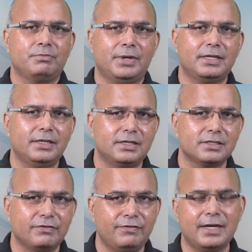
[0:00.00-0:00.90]
but it
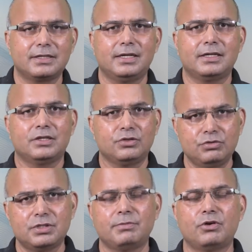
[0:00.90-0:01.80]
is a fact that a
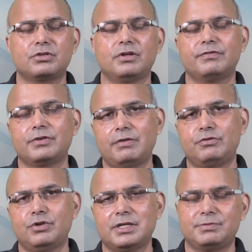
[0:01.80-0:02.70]
huge amount of
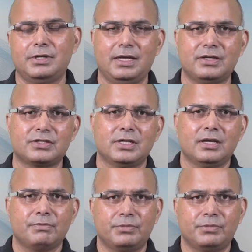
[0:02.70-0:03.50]
revenue has been lost